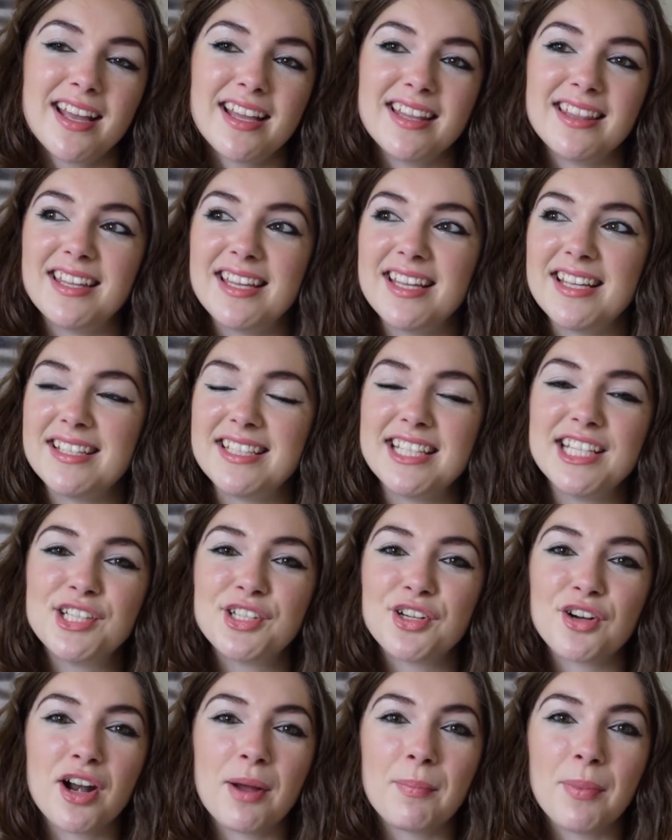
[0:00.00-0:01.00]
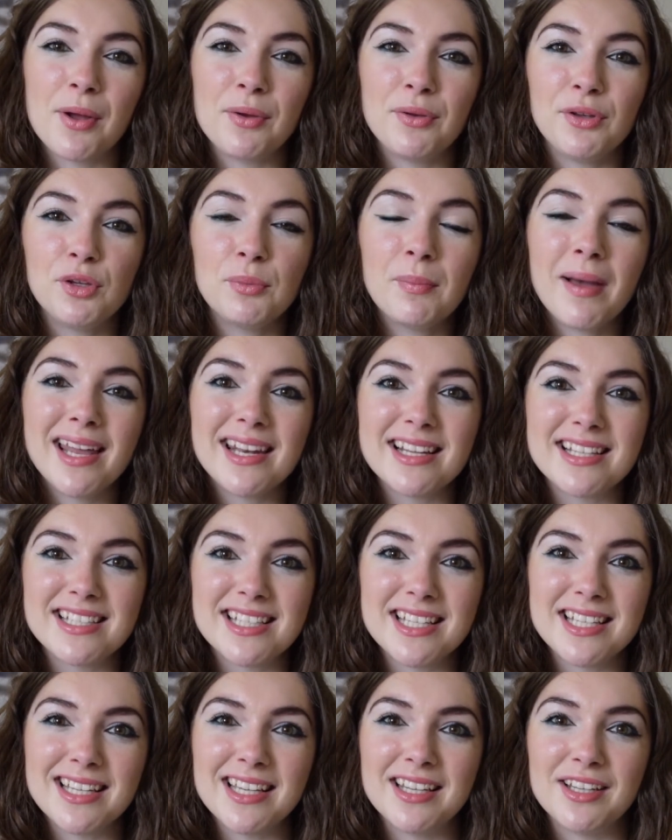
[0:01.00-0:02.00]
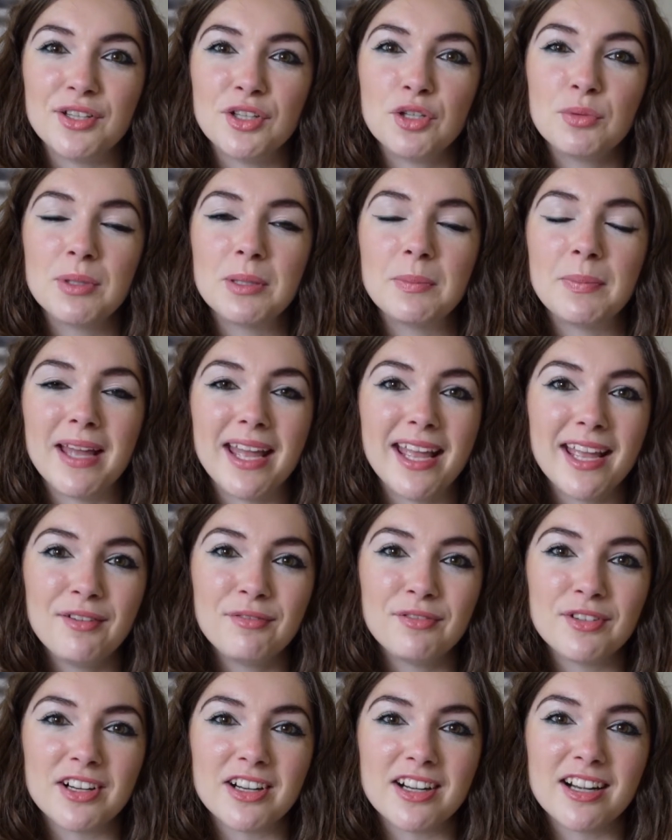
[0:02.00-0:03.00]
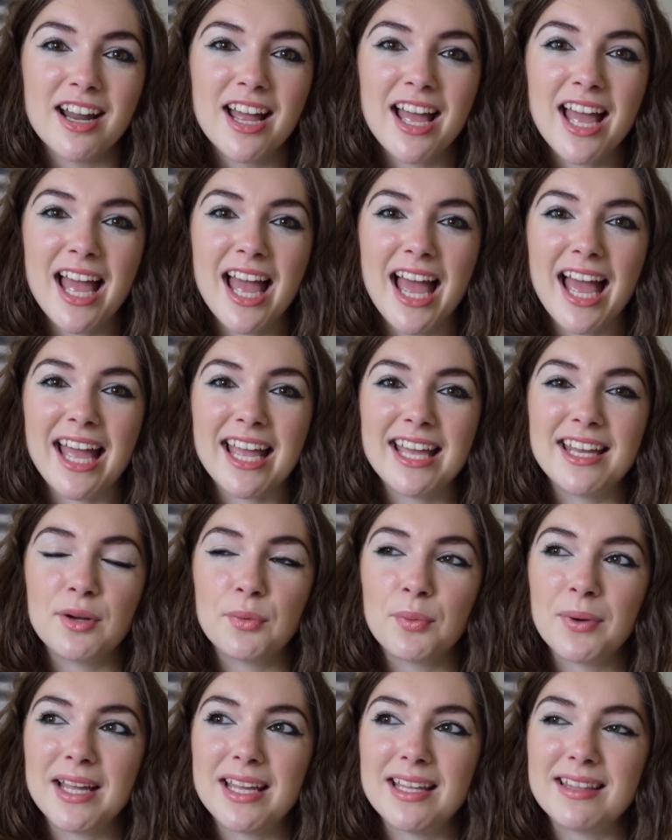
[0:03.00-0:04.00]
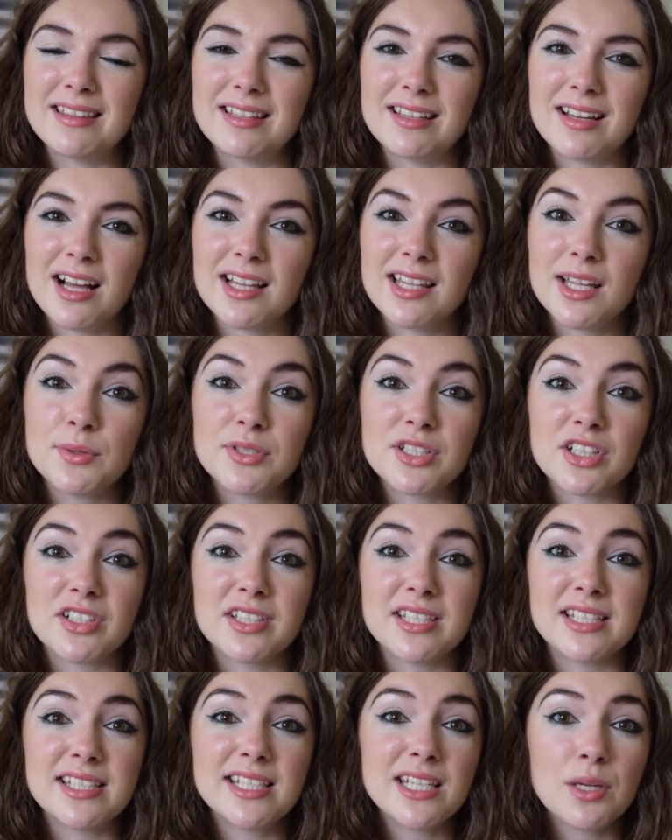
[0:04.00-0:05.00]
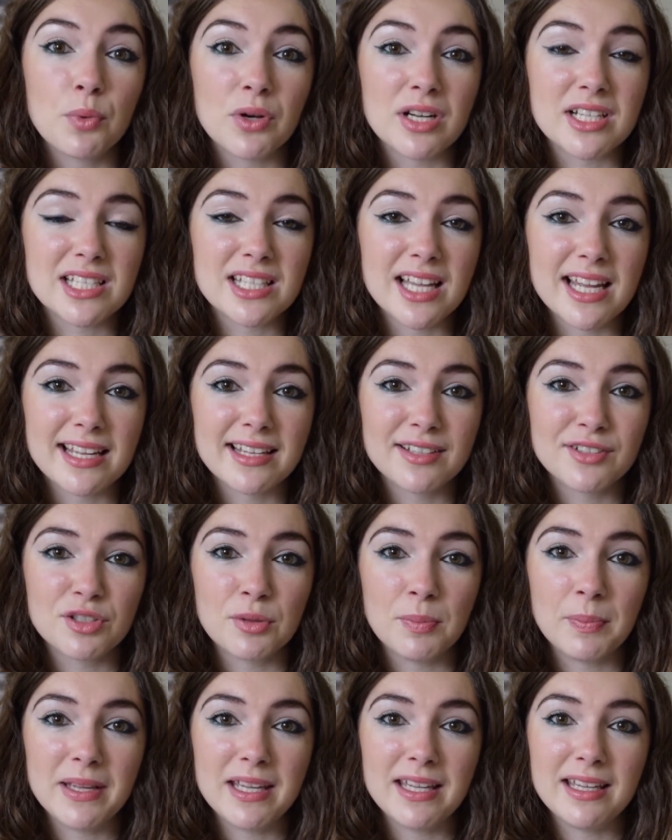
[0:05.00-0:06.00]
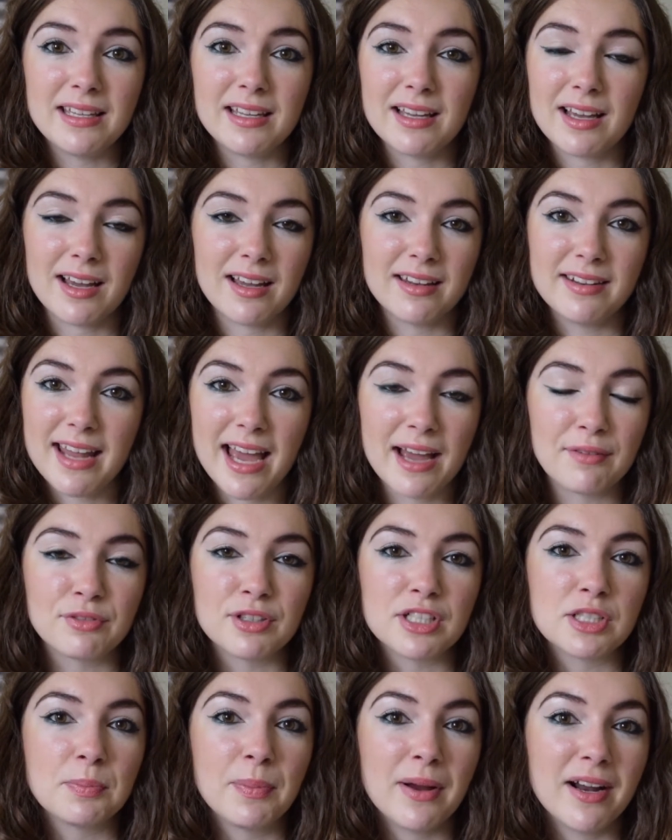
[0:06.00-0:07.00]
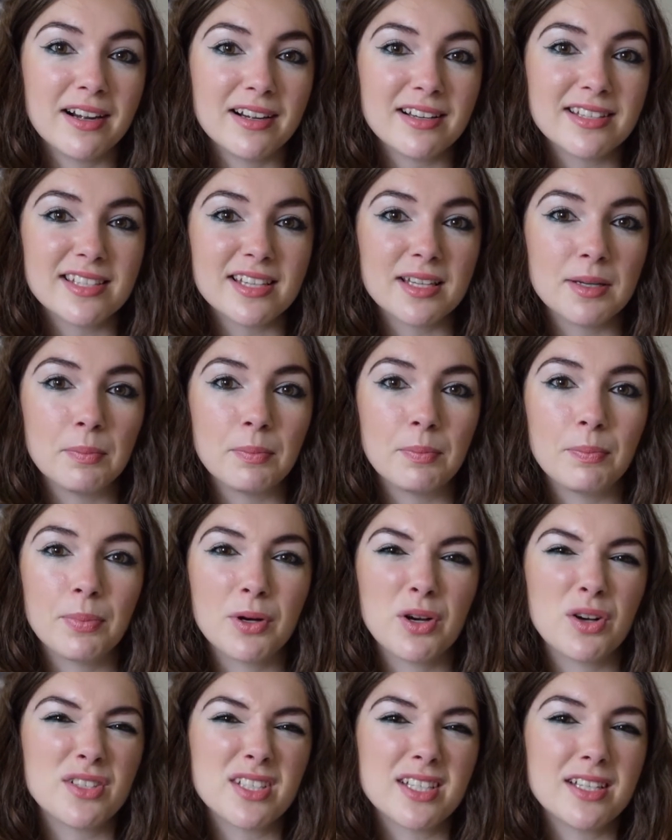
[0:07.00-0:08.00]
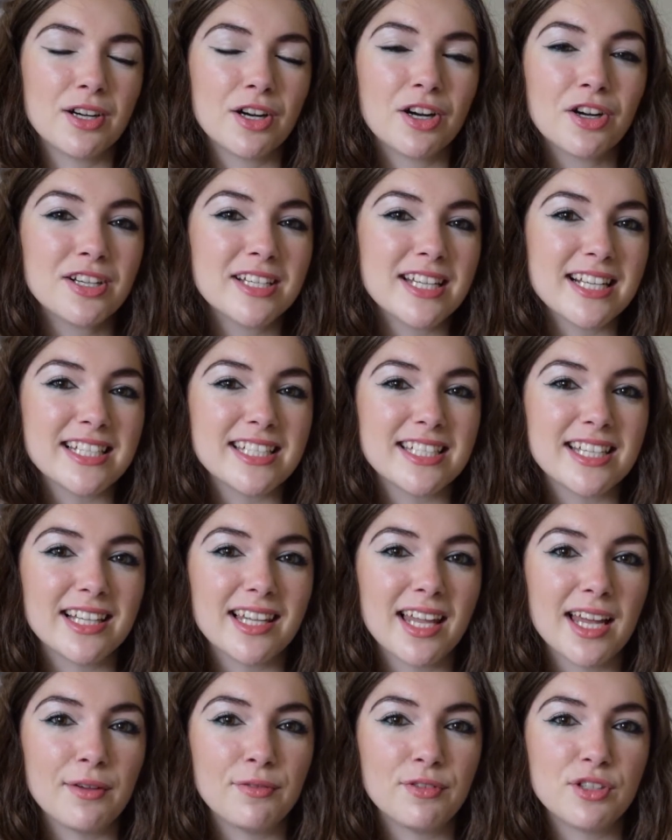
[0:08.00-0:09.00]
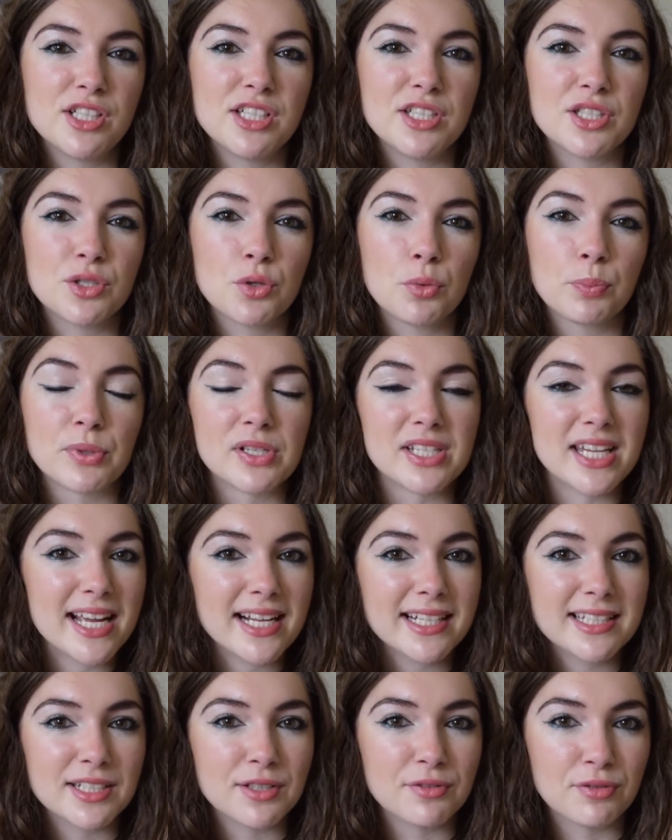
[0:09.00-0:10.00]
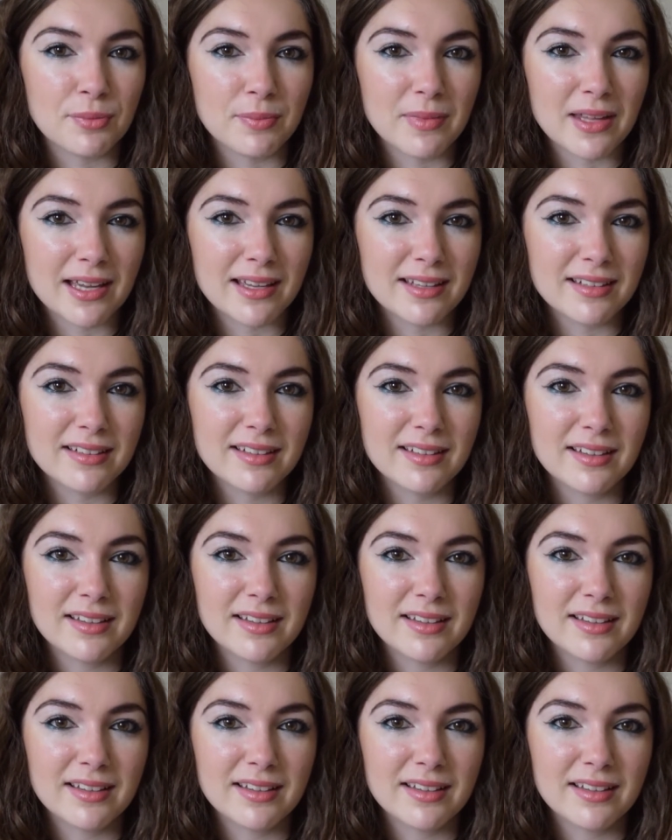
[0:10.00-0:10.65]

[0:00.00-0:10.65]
They teach her about humanity and human behaviour in a way that allows her to see what it's like to be an average person, because in her day-to-day life she's so protected from that.